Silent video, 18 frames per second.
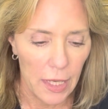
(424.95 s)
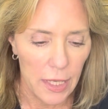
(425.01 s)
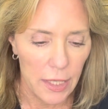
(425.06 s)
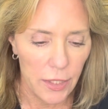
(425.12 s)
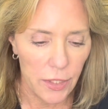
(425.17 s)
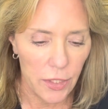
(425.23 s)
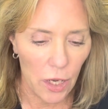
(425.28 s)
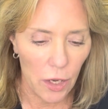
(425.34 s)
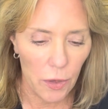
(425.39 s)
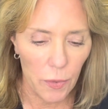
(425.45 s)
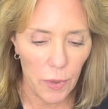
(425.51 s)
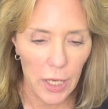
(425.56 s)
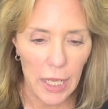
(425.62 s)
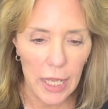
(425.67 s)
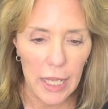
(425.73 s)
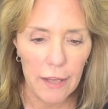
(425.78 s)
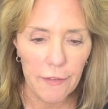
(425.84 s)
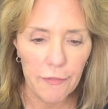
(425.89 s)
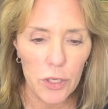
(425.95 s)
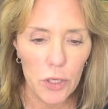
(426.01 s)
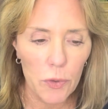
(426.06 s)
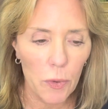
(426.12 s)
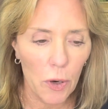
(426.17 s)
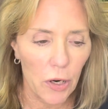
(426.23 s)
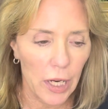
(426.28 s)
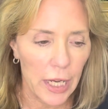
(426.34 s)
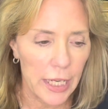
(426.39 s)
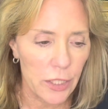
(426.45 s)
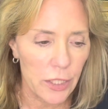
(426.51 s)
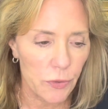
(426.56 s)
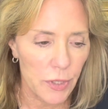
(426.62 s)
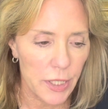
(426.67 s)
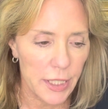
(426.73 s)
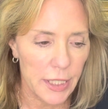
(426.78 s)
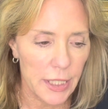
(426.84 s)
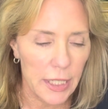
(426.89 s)
So if you are
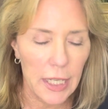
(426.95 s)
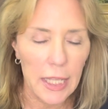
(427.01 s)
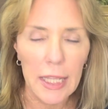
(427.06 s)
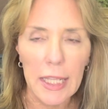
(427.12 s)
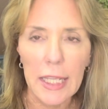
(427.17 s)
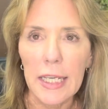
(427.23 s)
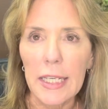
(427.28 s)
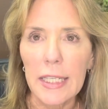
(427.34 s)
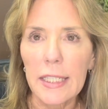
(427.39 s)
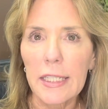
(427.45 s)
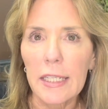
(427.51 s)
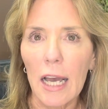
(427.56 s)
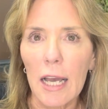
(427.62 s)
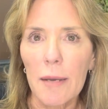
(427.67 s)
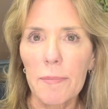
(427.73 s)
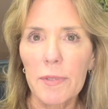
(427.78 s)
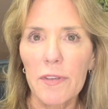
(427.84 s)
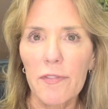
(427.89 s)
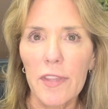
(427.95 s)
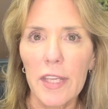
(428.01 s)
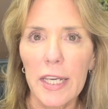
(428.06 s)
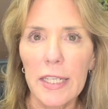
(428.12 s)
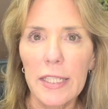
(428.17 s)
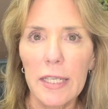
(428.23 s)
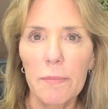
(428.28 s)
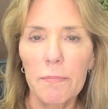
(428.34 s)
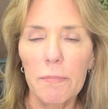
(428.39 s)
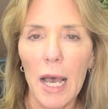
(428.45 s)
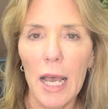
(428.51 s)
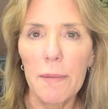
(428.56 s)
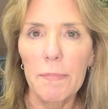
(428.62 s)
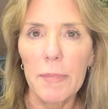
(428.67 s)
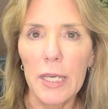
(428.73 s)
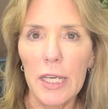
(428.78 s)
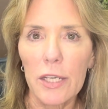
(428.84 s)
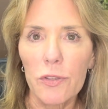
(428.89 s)
interested in these types of things and
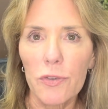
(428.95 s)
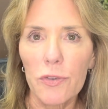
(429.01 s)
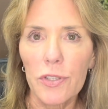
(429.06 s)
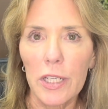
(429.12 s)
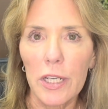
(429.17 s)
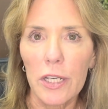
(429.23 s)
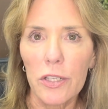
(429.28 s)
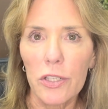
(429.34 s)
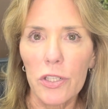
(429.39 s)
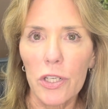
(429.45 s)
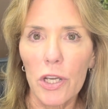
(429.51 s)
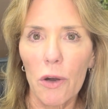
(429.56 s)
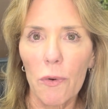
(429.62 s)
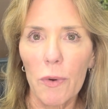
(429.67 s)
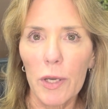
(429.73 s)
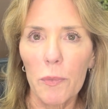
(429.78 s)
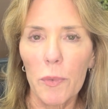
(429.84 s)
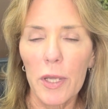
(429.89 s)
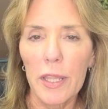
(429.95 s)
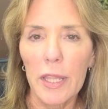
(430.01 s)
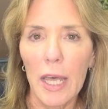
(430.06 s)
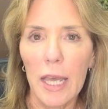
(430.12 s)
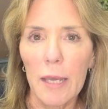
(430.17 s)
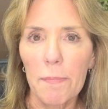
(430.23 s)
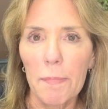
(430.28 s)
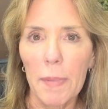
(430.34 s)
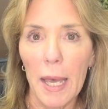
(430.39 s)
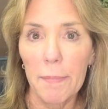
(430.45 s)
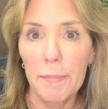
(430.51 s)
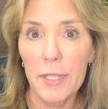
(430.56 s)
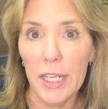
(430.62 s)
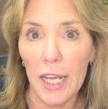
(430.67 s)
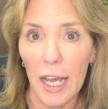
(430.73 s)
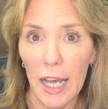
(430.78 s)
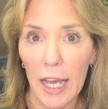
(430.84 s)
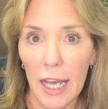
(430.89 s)
might be interested in going with a
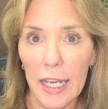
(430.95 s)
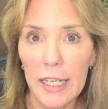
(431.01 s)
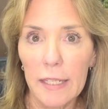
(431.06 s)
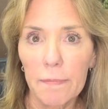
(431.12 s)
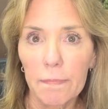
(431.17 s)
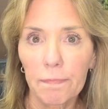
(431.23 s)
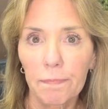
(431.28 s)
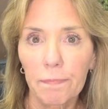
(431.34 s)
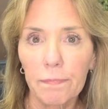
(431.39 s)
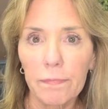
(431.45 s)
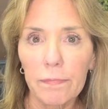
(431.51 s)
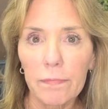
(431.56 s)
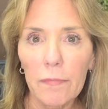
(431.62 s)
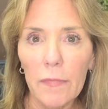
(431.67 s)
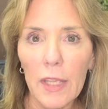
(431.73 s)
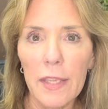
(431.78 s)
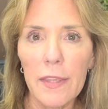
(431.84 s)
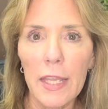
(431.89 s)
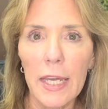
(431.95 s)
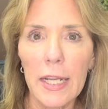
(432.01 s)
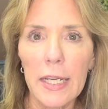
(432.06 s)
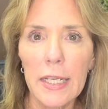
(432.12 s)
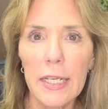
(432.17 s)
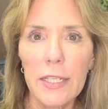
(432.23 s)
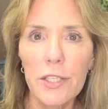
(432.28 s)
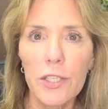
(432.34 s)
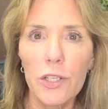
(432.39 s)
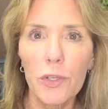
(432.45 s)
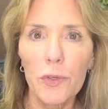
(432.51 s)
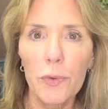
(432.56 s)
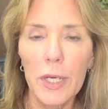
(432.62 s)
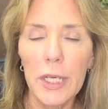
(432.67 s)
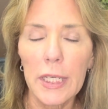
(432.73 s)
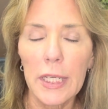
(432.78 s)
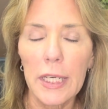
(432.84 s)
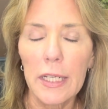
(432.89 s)
peptide that is
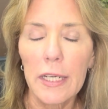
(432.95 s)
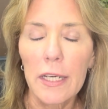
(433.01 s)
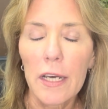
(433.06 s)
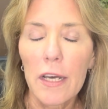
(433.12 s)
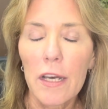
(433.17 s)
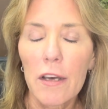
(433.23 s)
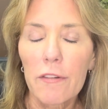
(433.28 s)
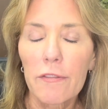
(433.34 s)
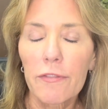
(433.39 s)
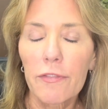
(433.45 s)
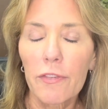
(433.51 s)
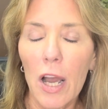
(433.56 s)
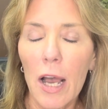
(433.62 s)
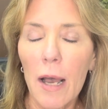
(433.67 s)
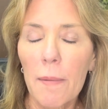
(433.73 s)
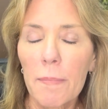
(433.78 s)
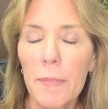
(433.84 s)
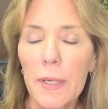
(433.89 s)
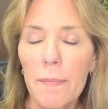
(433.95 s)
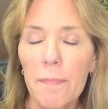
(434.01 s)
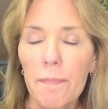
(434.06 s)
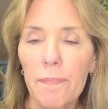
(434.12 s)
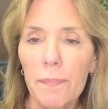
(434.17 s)
secreted from,